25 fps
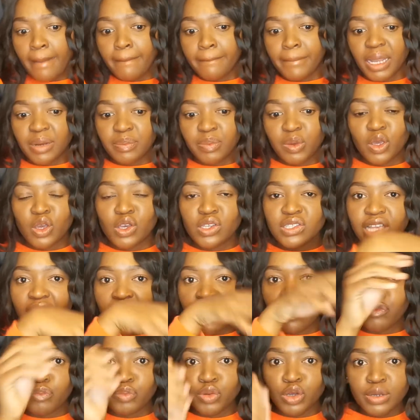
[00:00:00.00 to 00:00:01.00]
but because I
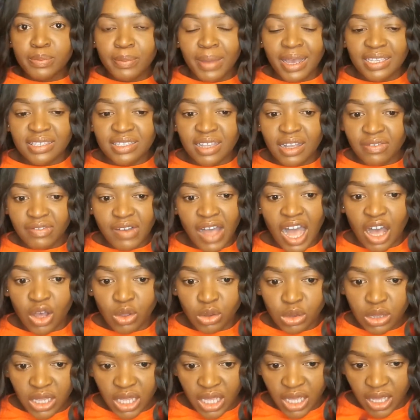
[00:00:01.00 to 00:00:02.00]
have put myself
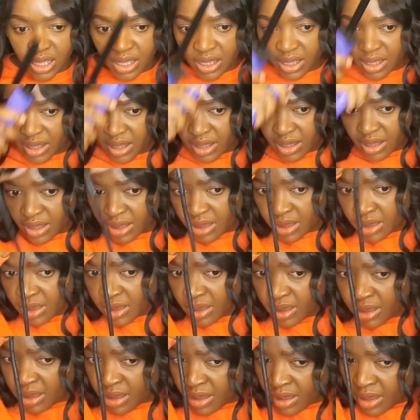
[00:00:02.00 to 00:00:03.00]
out there,
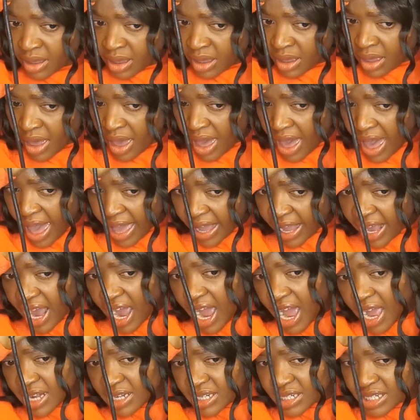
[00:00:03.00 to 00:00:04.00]
I
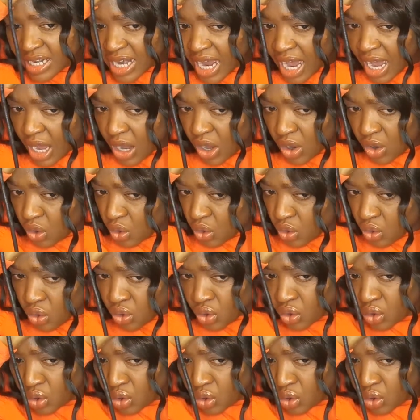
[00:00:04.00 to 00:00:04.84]
can't now